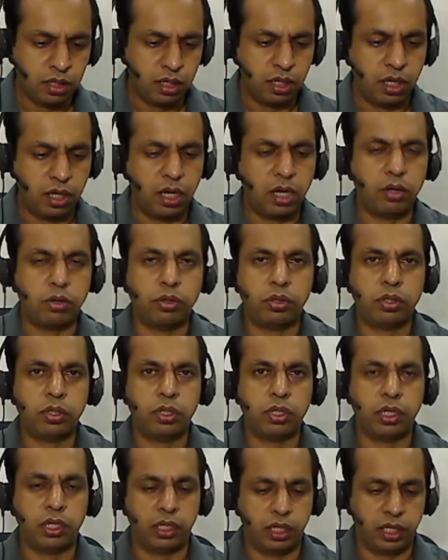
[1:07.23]
Now,
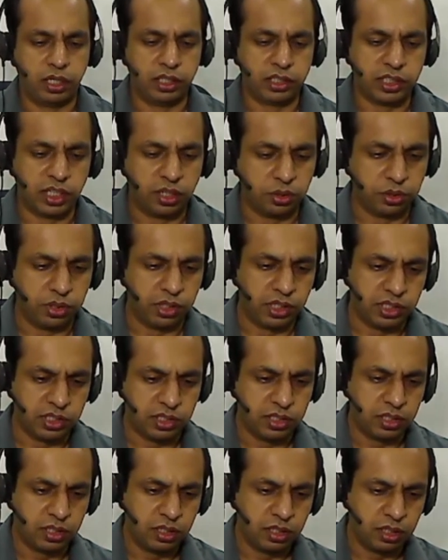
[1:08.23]
in addition to this,
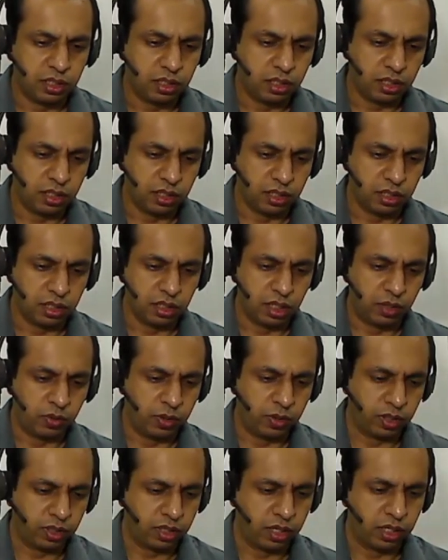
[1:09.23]

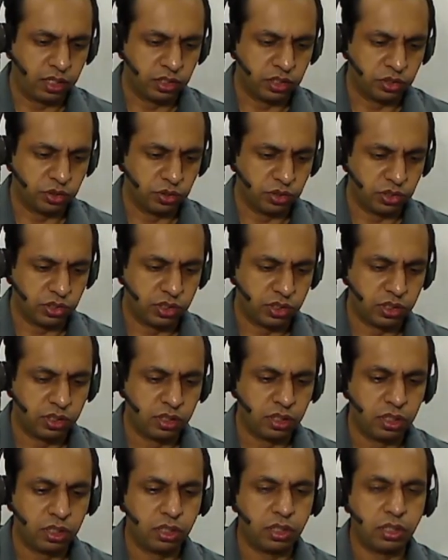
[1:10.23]
our current source
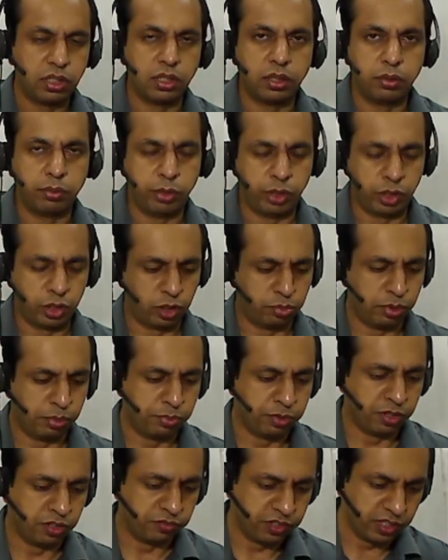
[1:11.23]
may not be
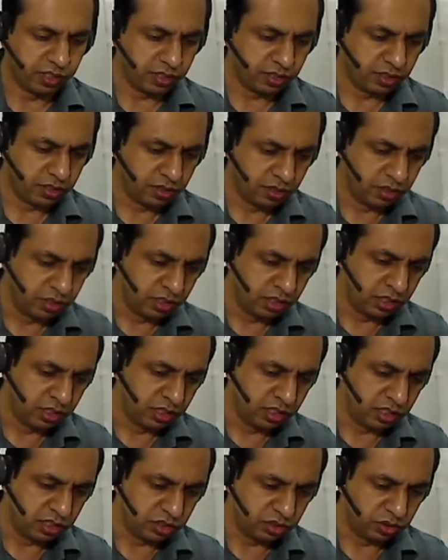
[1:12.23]
perfect,
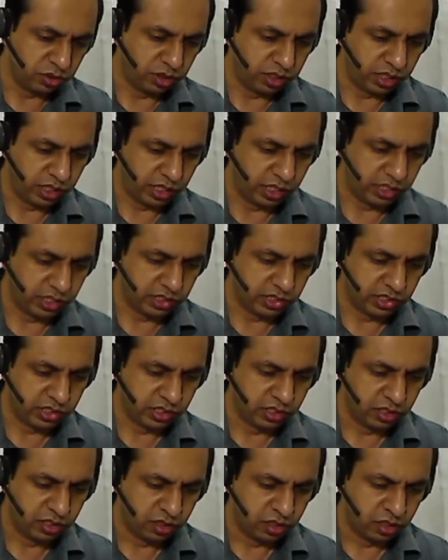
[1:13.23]
so it has
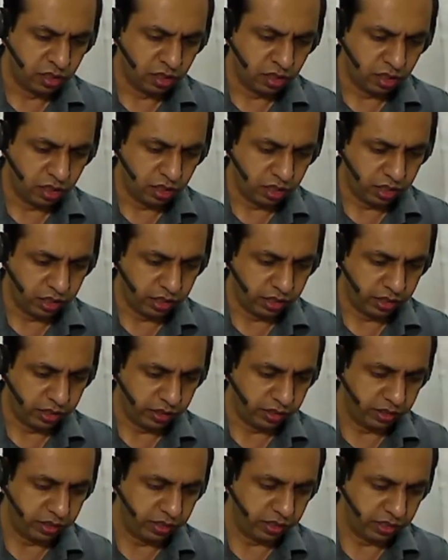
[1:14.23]
a
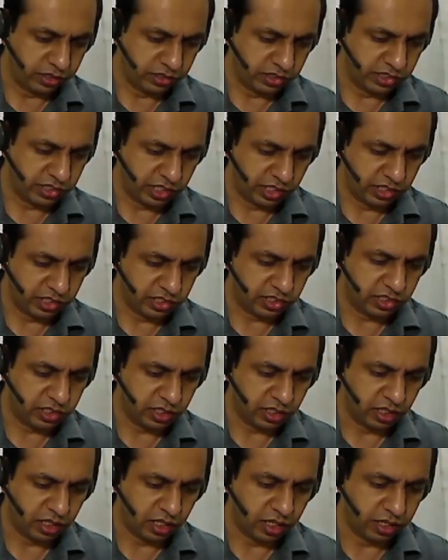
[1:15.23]
resistance
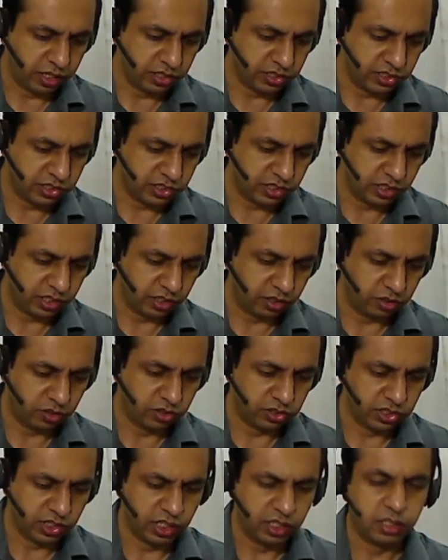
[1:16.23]
Rs
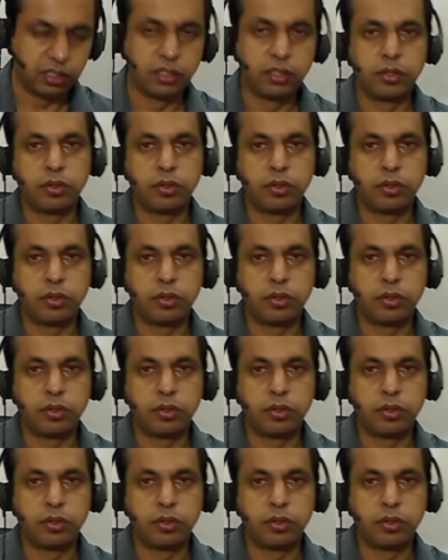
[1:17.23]
across it,